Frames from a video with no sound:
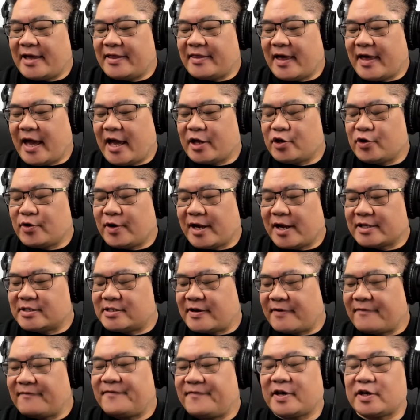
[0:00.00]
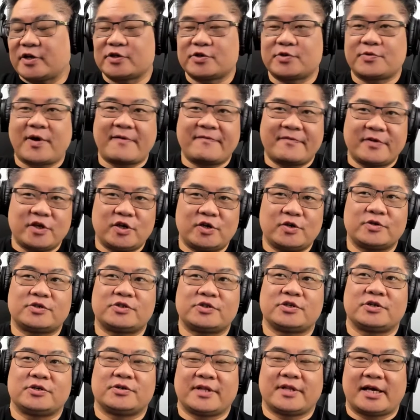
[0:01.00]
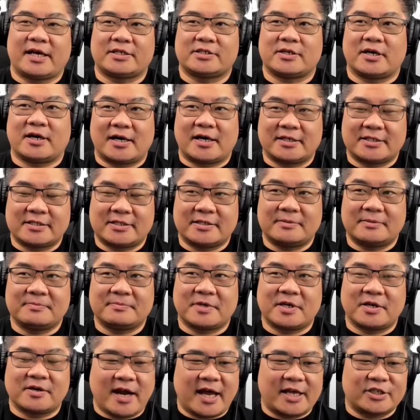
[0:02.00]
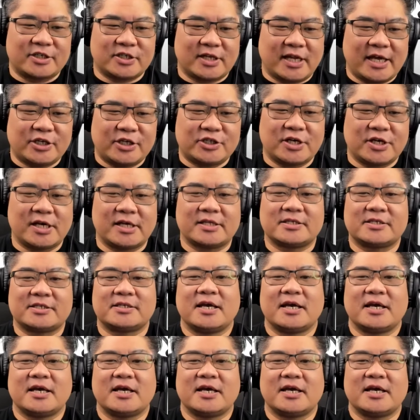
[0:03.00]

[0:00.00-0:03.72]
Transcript: that you're at seven figures of revenue, so that's awesome. Congratulations.